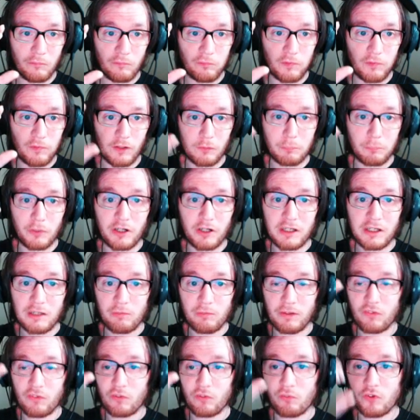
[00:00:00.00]
followed by the
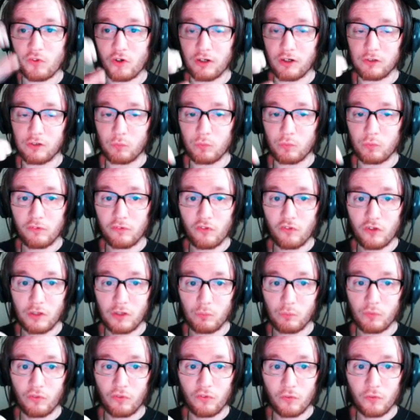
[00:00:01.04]
events of Skyward
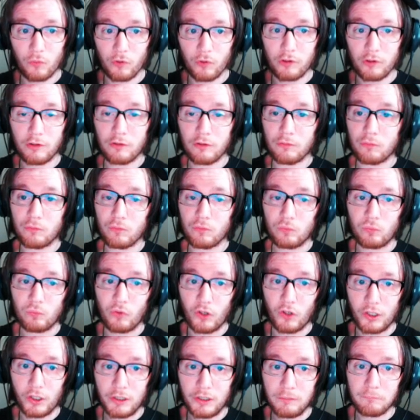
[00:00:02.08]
Sword,
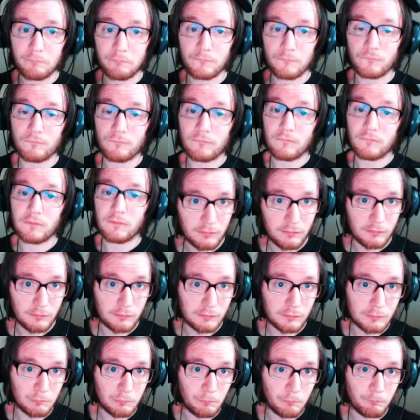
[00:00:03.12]
right?
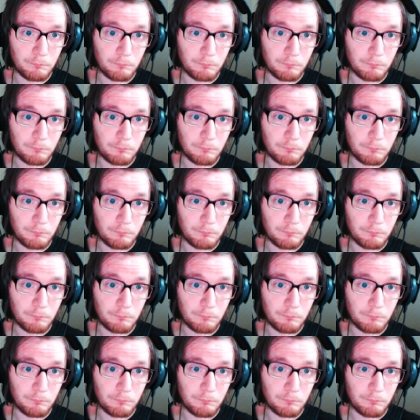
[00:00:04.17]
Um,